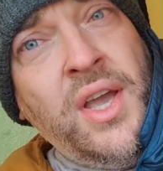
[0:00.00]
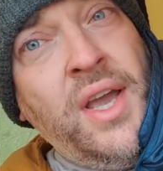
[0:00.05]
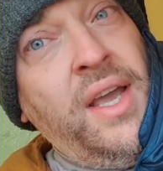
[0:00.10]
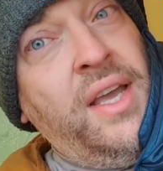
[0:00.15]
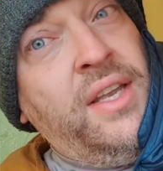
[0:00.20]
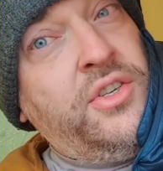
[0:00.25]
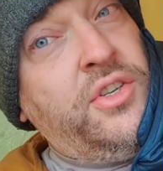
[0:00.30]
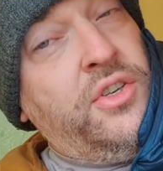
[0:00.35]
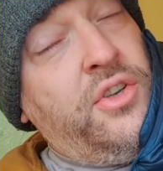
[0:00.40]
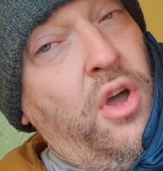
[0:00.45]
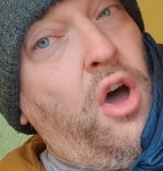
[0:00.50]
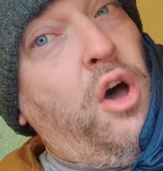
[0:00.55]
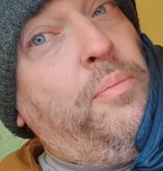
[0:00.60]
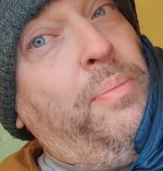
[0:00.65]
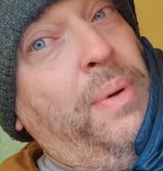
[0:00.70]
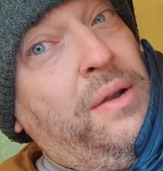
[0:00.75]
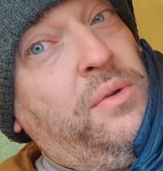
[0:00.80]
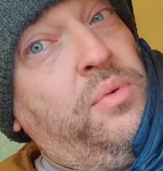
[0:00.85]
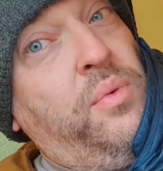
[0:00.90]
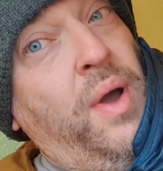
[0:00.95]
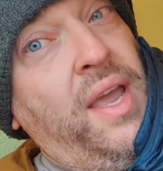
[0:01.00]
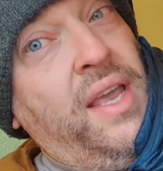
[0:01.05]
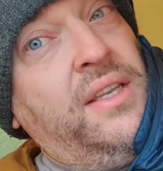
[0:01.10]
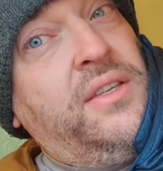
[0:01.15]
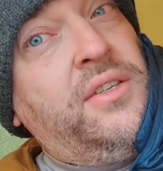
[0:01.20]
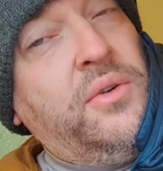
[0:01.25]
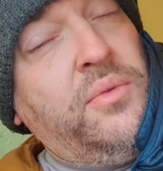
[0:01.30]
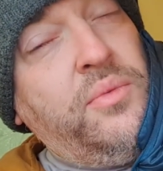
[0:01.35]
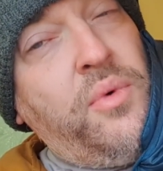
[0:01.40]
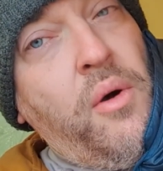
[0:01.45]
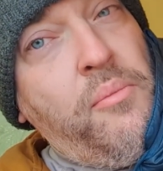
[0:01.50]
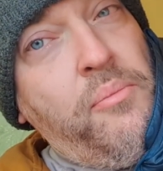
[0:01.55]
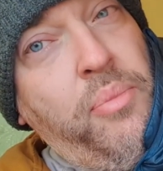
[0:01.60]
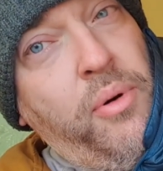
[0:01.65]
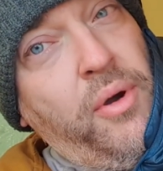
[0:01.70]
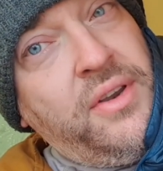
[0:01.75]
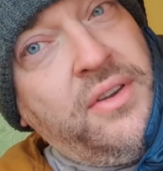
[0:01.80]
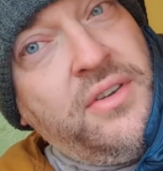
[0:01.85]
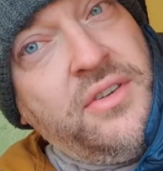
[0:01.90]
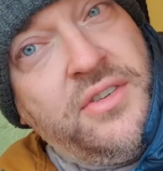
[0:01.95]
It's not a bad weight at
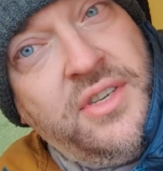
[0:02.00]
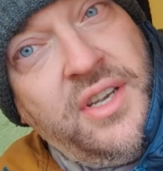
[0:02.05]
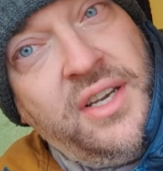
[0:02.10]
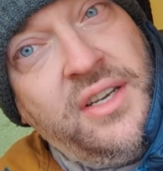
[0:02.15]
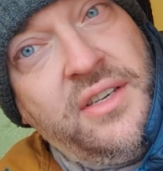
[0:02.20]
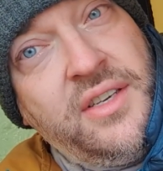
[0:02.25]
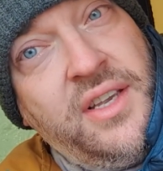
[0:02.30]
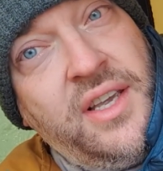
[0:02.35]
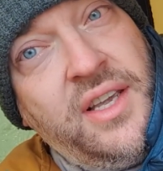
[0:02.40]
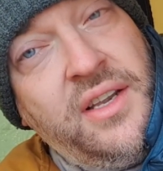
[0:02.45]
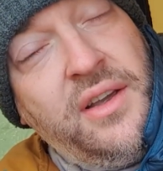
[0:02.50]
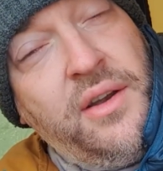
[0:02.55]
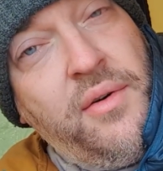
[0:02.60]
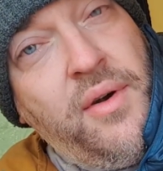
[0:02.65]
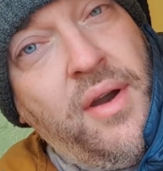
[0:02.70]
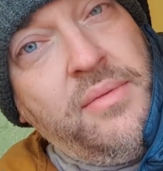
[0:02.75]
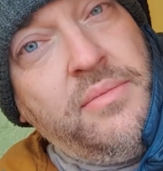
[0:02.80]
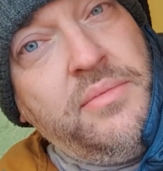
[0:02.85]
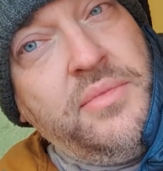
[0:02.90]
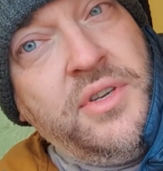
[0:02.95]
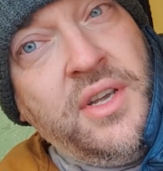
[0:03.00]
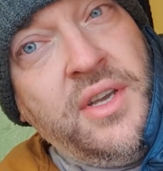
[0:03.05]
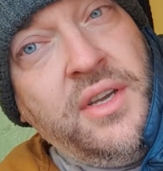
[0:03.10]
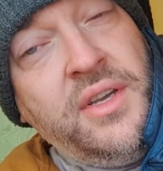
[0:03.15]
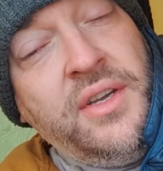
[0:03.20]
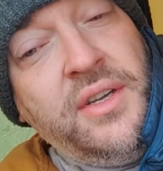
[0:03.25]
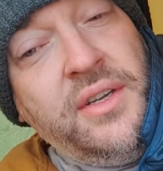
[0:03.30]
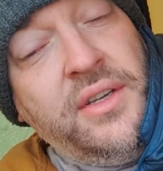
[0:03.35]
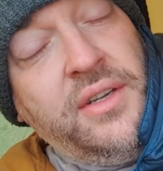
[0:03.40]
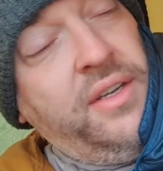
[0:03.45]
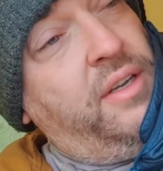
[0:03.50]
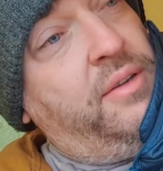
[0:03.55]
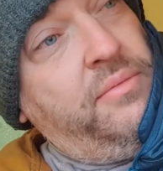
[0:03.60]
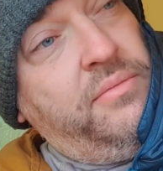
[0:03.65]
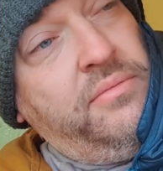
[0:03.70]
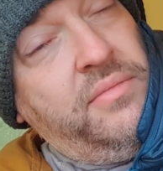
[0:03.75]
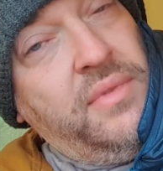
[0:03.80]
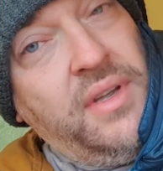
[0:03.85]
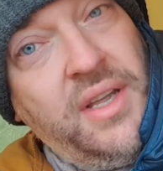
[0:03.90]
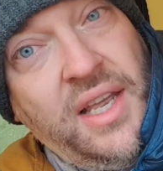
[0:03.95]
1.6 kilograms.
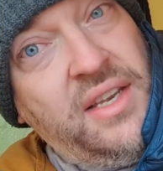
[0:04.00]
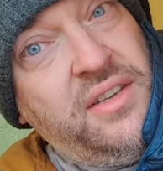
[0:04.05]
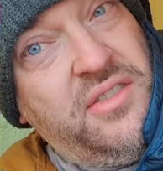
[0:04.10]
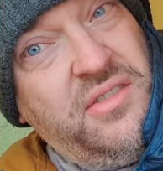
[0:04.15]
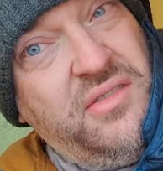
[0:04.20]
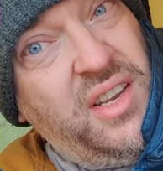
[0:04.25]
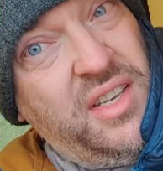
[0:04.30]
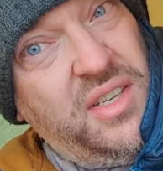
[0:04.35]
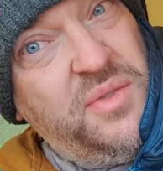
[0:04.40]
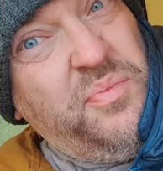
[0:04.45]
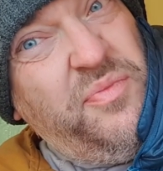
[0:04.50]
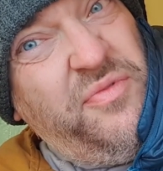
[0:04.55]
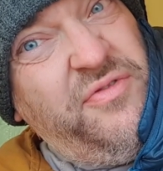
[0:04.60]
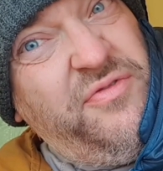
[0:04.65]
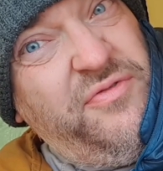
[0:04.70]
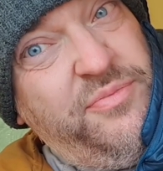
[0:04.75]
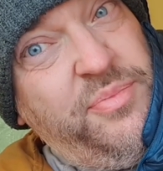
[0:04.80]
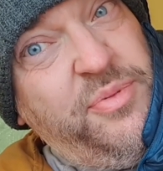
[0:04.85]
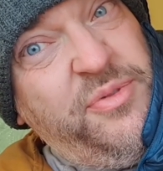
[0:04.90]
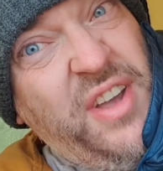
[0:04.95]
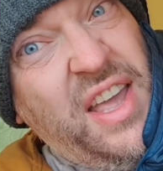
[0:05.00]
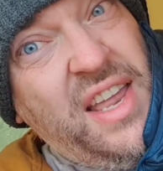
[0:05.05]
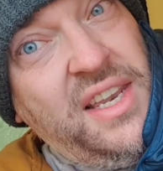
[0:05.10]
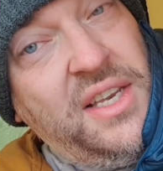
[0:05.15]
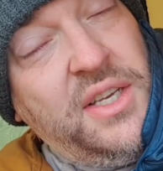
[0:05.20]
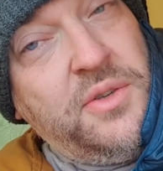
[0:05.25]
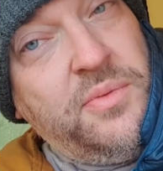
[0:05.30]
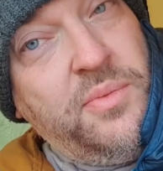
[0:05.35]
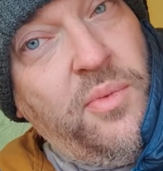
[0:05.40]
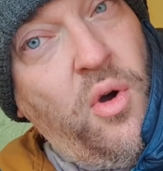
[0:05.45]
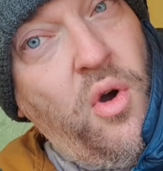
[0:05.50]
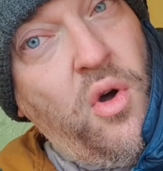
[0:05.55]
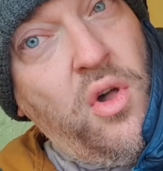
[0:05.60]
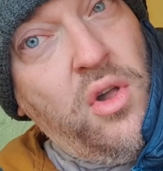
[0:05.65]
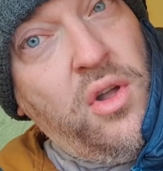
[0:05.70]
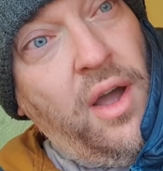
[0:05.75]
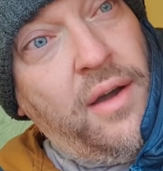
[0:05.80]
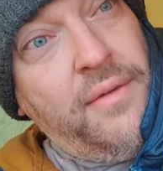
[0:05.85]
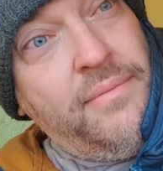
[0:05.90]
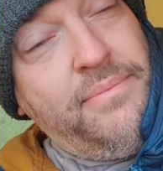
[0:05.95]
It's fairly small,
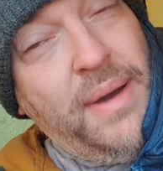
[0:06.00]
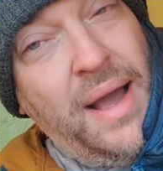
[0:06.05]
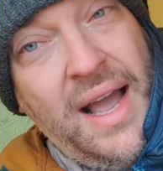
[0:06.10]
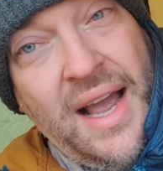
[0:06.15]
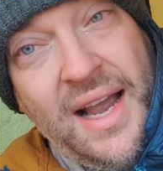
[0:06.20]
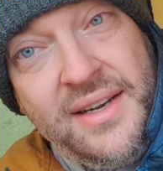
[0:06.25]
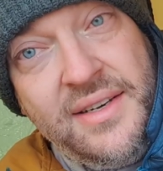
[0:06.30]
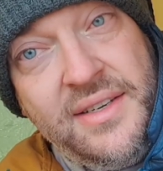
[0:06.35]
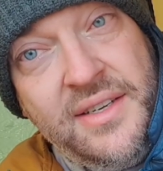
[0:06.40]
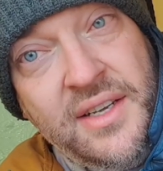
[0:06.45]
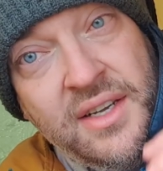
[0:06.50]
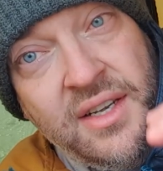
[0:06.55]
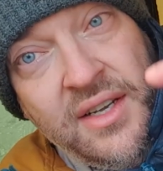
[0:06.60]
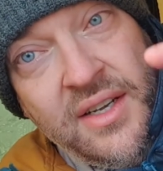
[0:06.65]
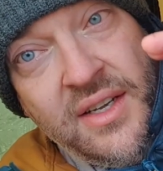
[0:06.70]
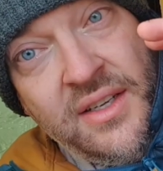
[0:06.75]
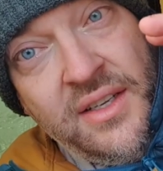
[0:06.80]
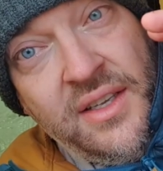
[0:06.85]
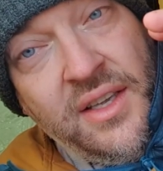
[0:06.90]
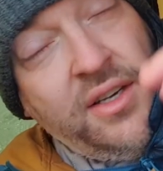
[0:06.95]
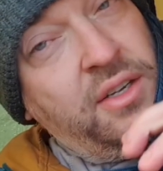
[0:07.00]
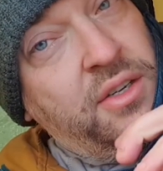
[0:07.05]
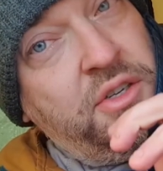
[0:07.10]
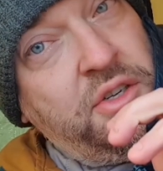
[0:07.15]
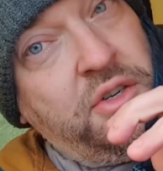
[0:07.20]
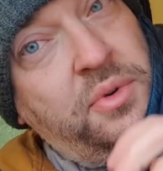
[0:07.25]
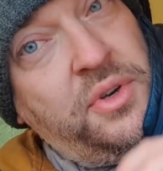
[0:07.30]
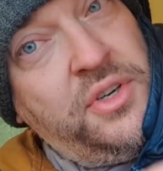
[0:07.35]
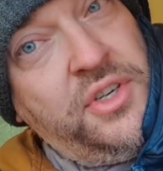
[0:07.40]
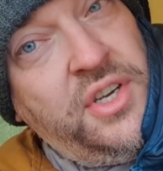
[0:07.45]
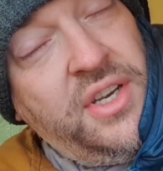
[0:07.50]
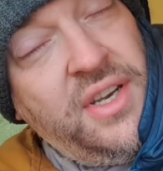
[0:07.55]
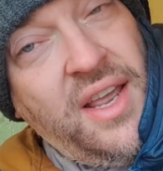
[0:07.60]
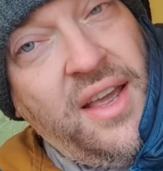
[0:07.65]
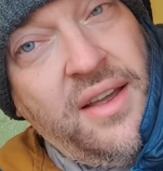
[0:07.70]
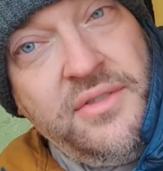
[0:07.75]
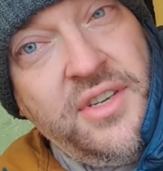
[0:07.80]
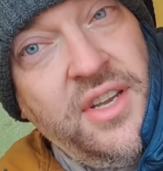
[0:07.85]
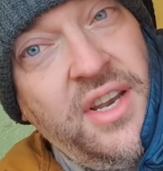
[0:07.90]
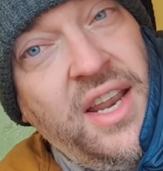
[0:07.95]
compact. You could squish it
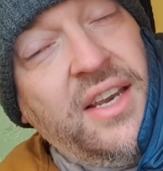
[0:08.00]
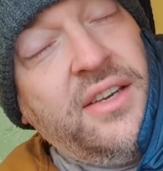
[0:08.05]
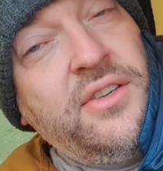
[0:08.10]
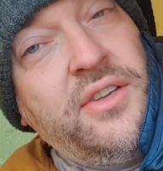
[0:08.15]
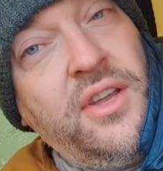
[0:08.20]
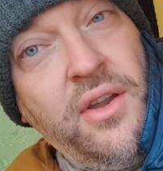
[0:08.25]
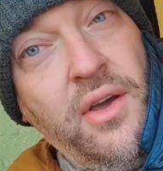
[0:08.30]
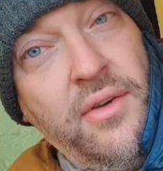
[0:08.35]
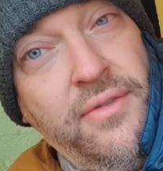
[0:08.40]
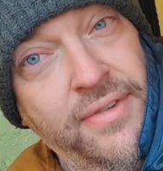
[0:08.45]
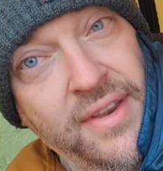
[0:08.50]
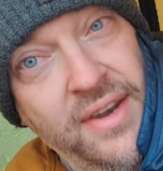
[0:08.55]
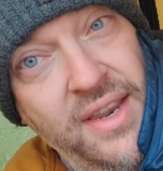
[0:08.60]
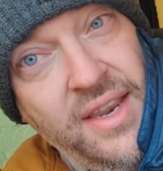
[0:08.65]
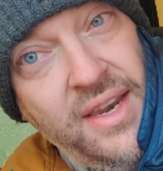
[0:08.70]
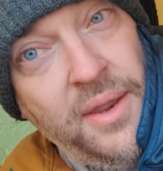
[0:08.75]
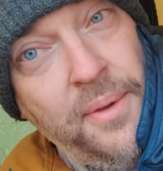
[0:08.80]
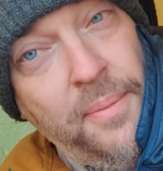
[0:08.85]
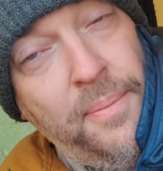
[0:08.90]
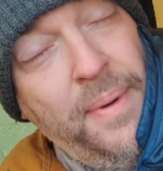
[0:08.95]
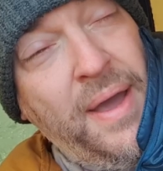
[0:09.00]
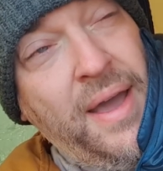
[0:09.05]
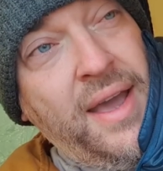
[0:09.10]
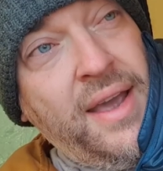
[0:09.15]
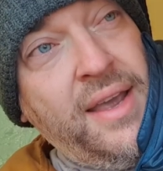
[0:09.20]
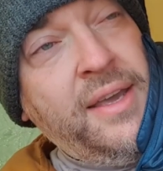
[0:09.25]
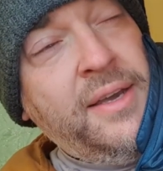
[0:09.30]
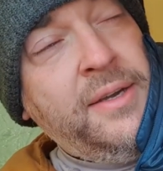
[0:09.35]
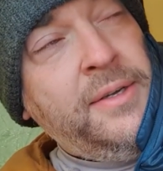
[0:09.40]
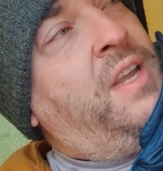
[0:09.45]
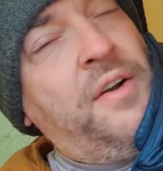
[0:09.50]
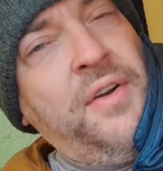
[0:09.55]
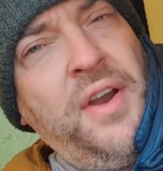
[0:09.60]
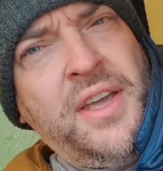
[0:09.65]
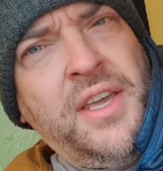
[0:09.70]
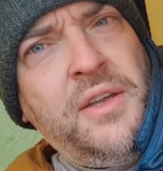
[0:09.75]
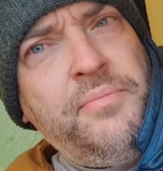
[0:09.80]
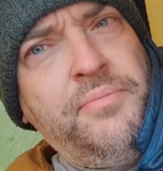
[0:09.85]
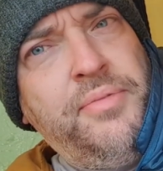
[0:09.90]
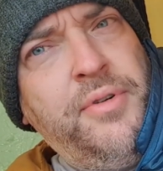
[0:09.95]
down to next to nothing in your bag. I
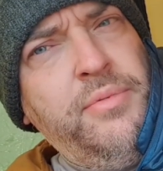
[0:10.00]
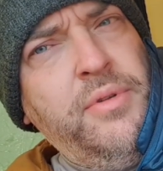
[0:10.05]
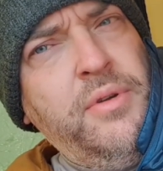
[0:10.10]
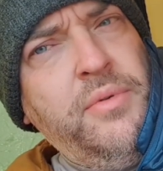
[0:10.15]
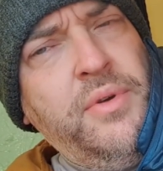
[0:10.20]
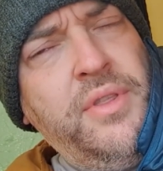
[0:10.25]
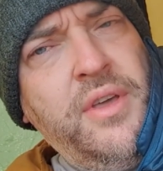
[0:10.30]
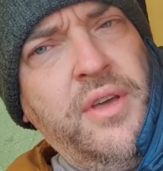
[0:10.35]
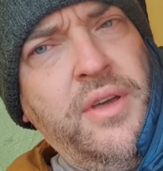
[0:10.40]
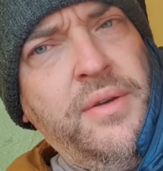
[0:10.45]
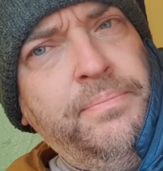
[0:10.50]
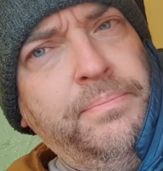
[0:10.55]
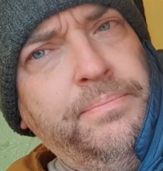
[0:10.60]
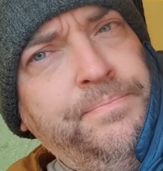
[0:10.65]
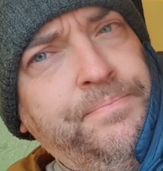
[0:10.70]
reckon probably with a